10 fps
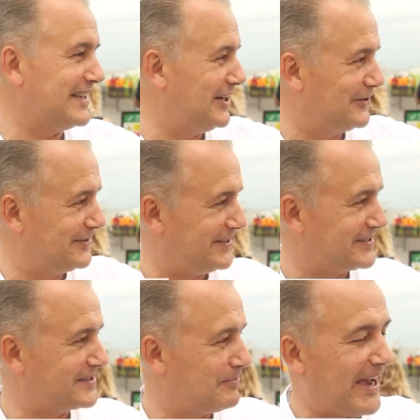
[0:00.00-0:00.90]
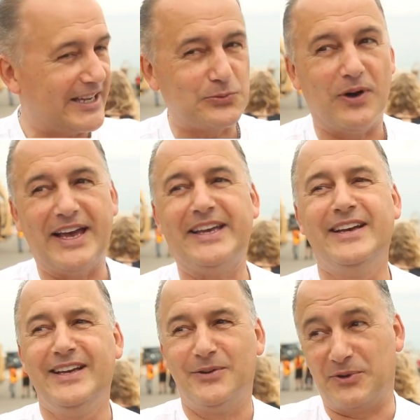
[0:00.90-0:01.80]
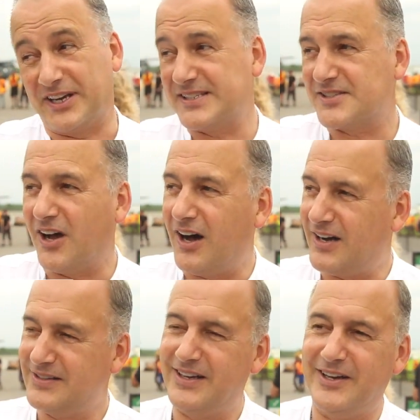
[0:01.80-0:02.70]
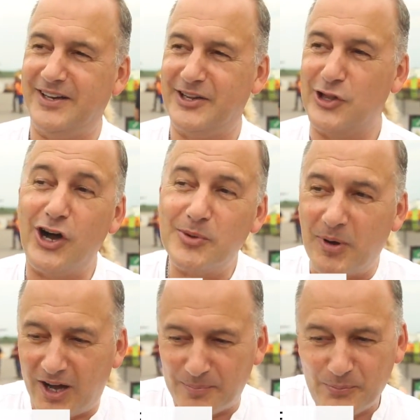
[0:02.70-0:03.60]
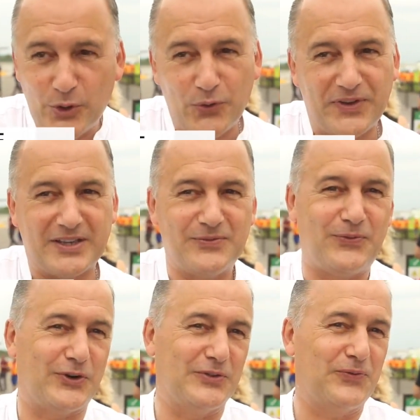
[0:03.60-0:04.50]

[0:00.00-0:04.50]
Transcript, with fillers: down this pathway when I saw uh, Longma moving for the